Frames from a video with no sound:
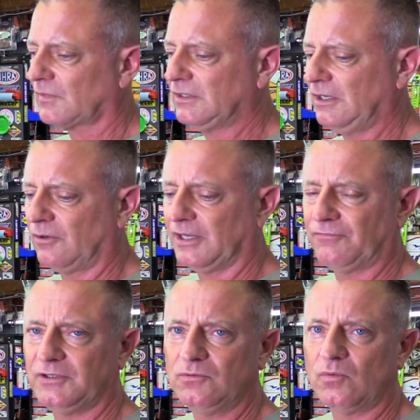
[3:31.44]

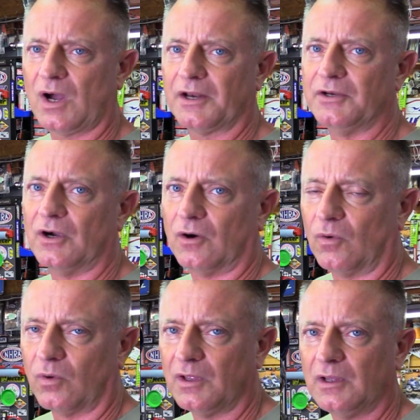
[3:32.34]
if you want to
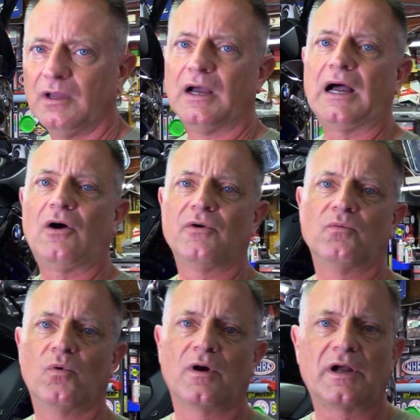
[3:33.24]
know how to
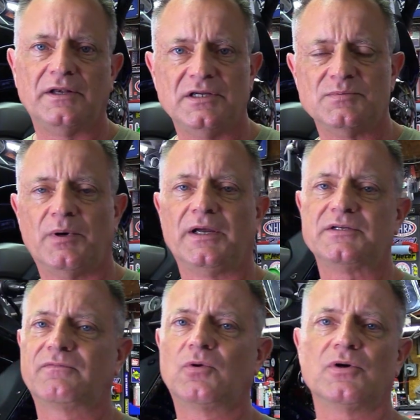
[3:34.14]
work on these bikes,
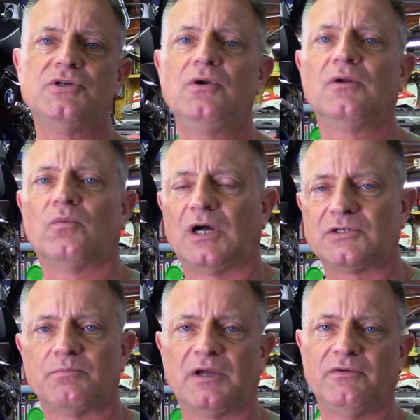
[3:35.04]
of course you can
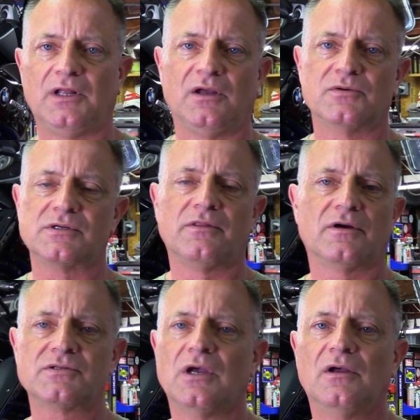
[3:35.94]
watch my videos.
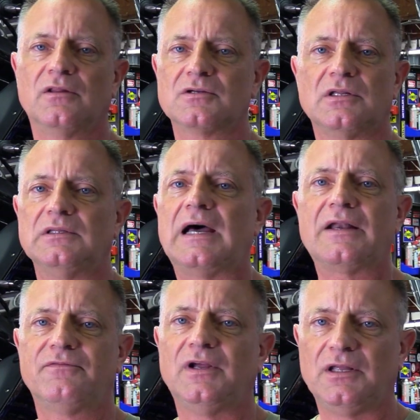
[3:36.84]
There's a lot
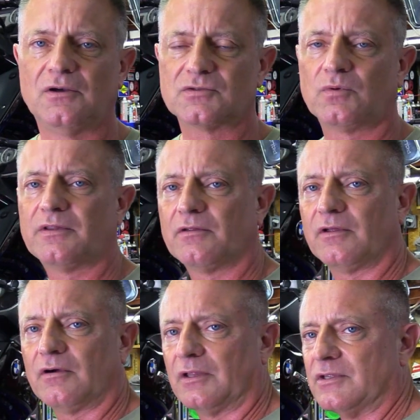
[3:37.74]
of videos, whether
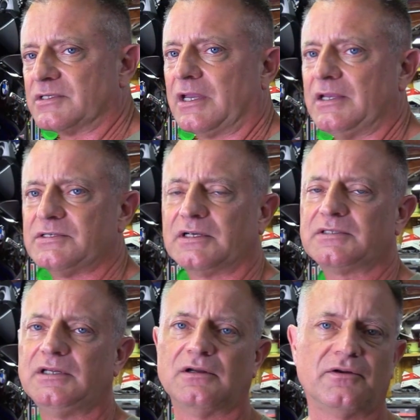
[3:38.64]
they're on this
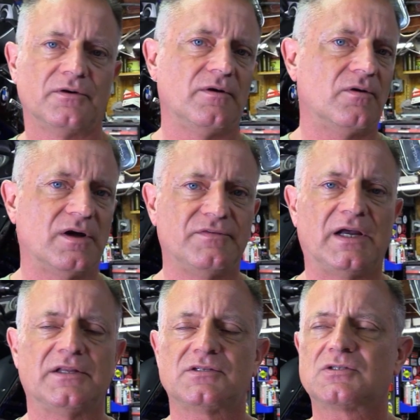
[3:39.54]
K1600, or I've
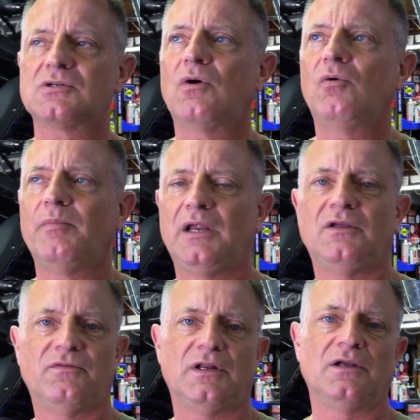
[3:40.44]
got so
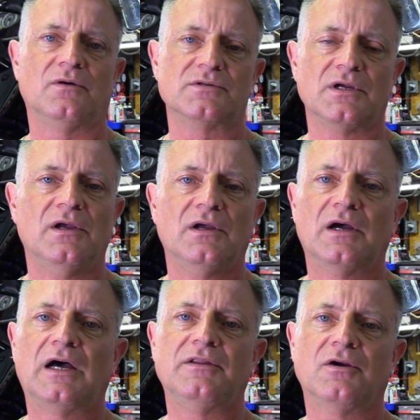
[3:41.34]
many videos
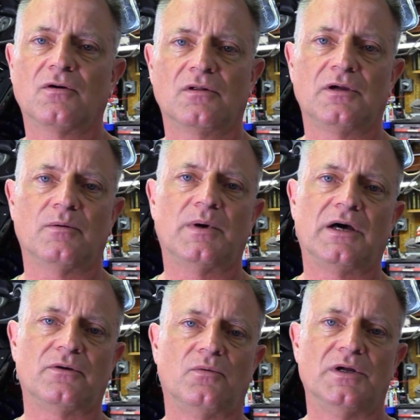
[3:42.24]
on the earlier
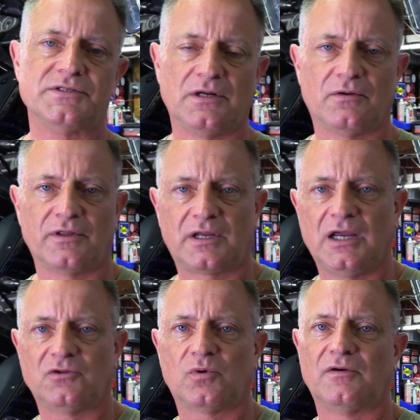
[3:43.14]
model ones, the
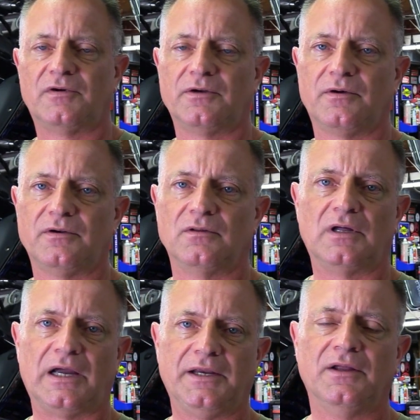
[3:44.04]
K1200
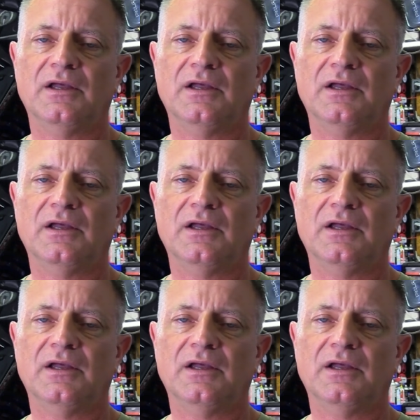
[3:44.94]
line.